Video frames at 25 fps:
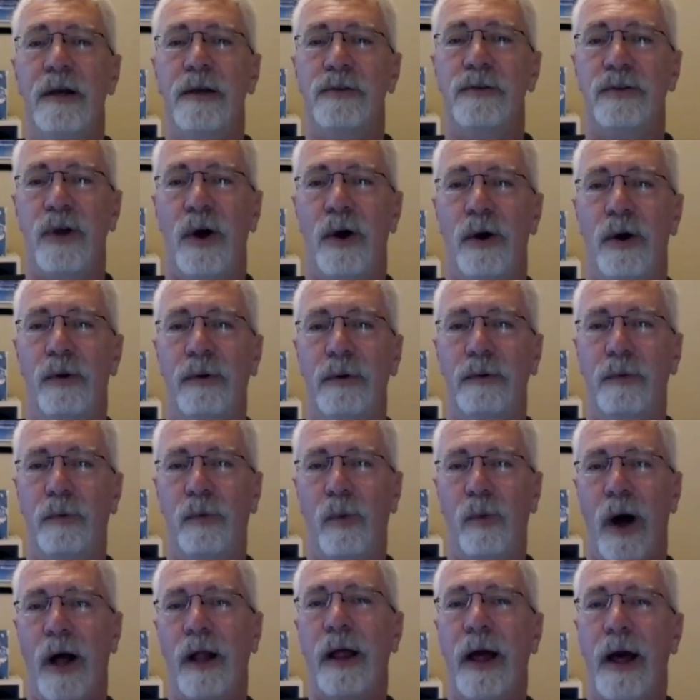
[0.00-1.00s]
So
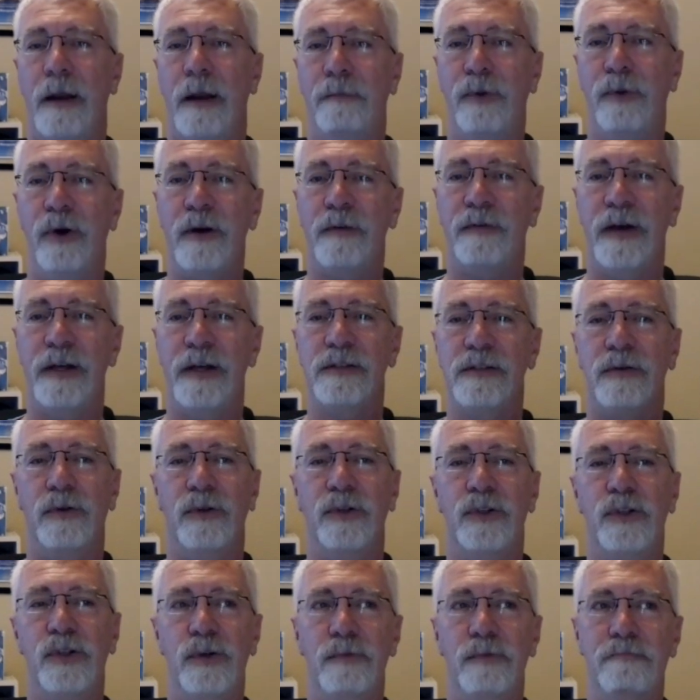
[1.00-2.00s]
while at a book
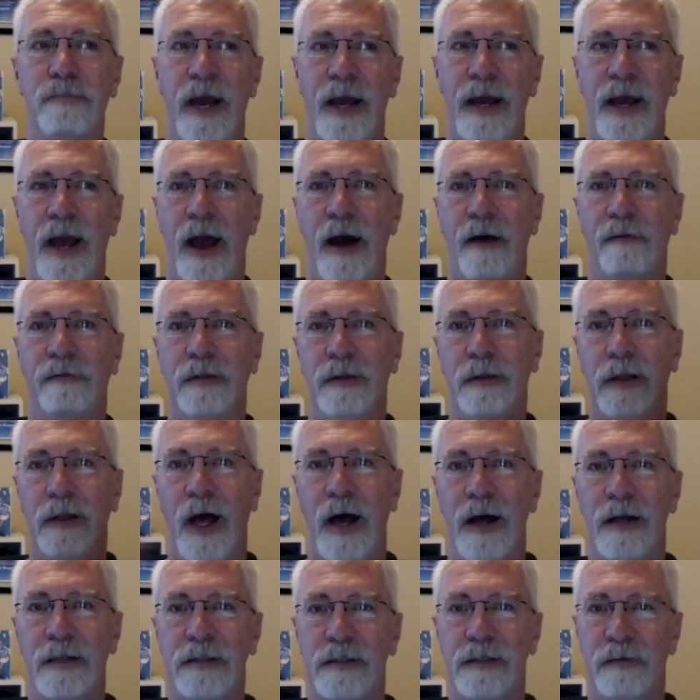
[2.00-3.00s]
festival you may have
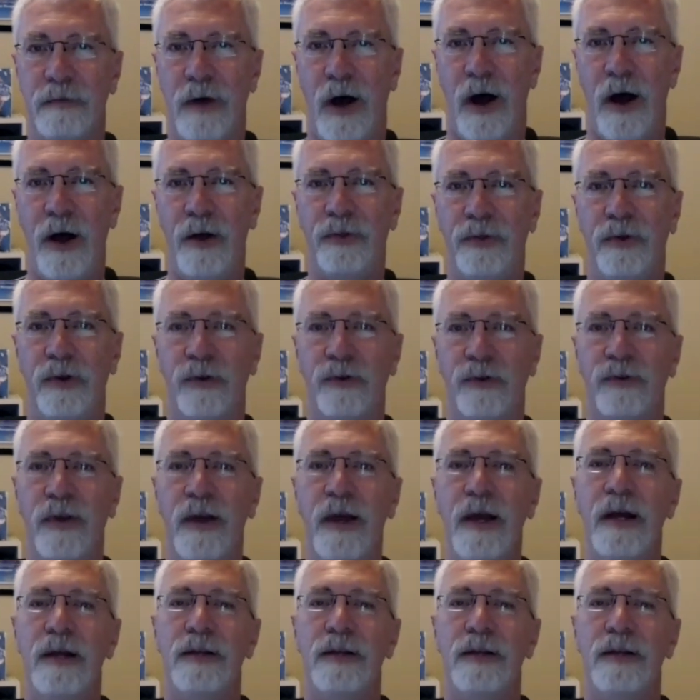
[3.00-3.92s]
lots of authors,